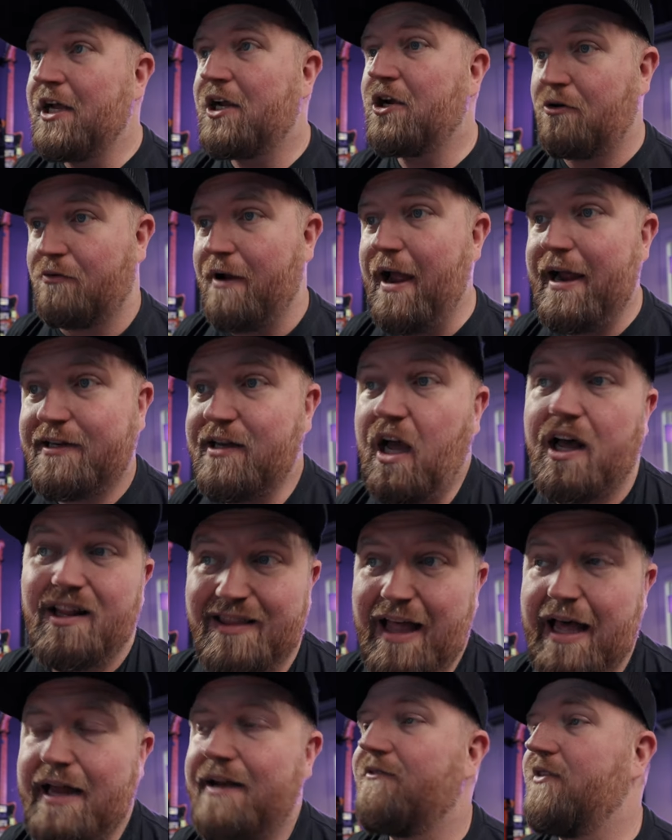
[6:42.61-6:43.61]
correct. A
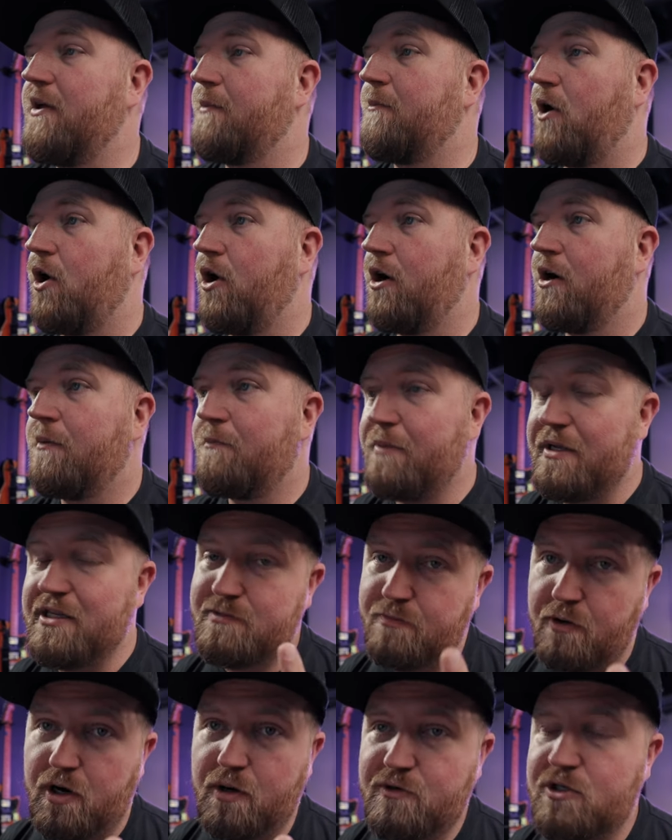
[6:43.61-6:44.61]
lot of them are. Be
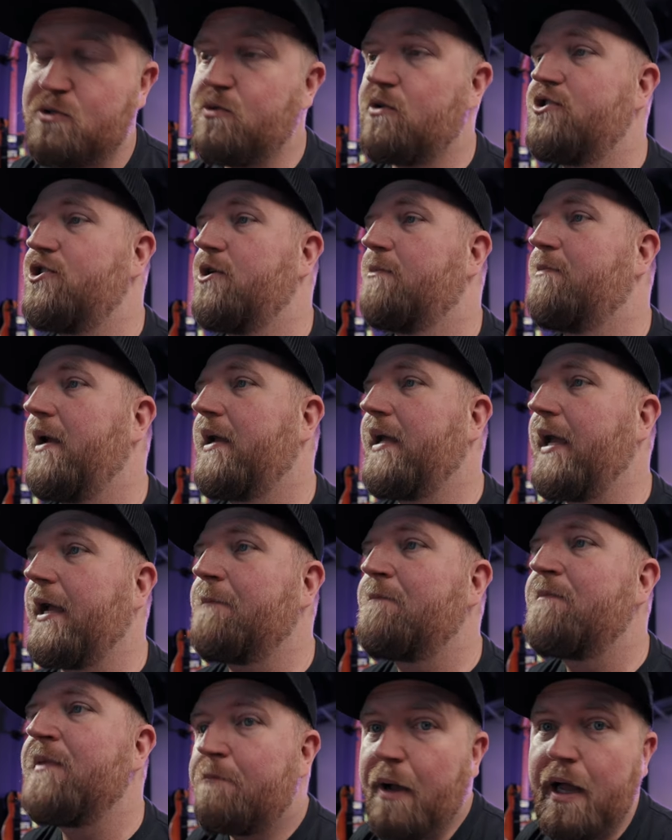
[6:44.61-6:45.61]
smart which ones you're
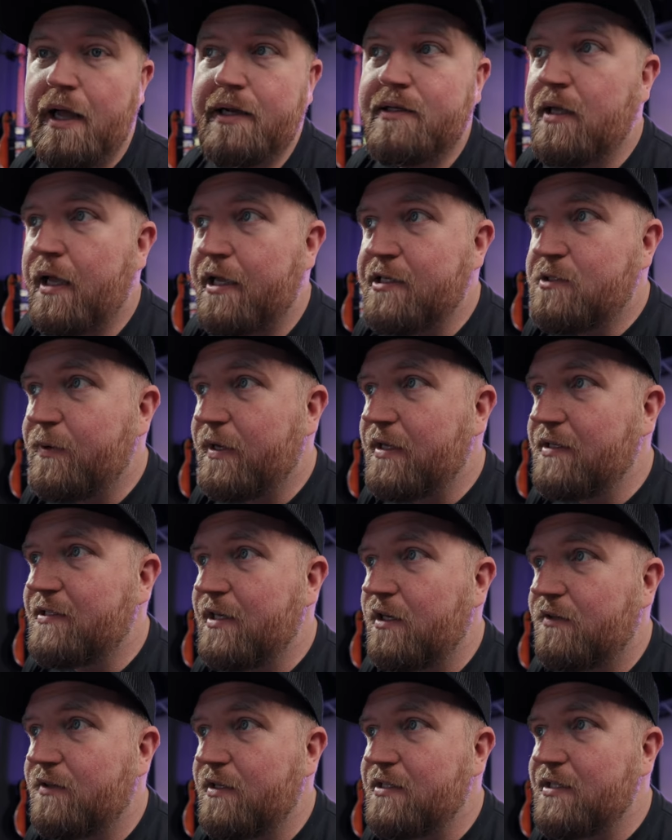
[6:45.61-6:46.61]
picking. But as we can
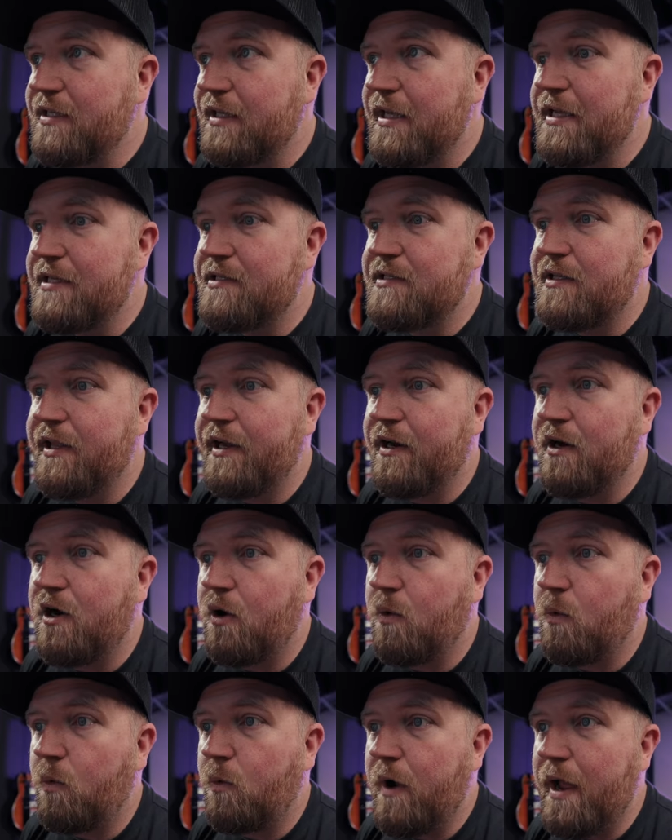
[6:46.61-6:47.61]
see on this list, there
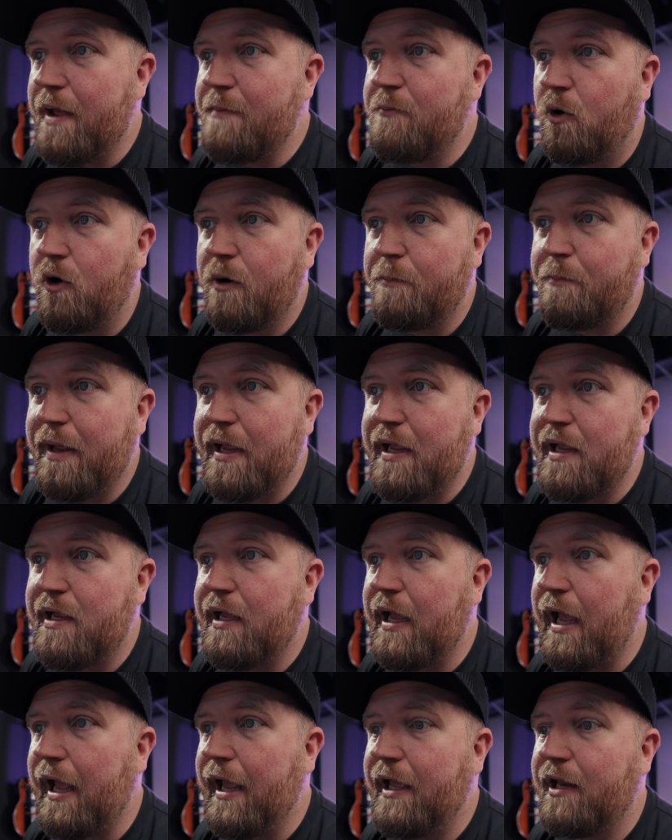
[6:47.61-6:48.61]
are way more
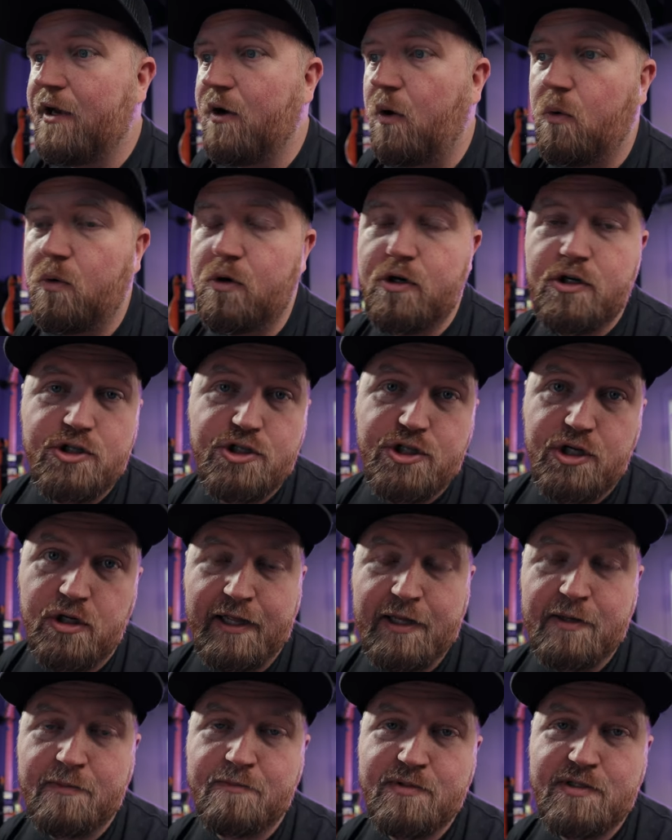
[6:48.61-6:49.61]
pink and orange
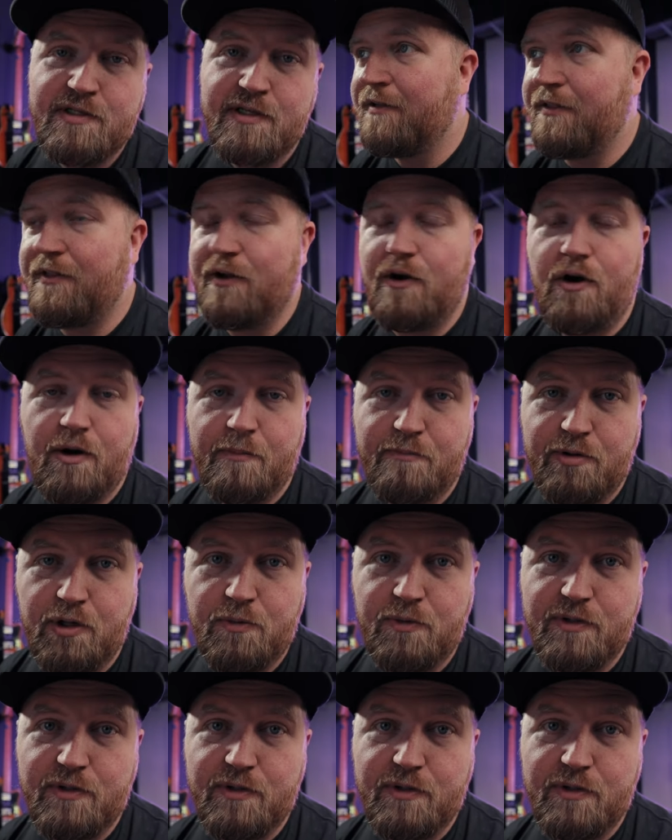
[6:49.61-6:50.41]
hymns than there are blue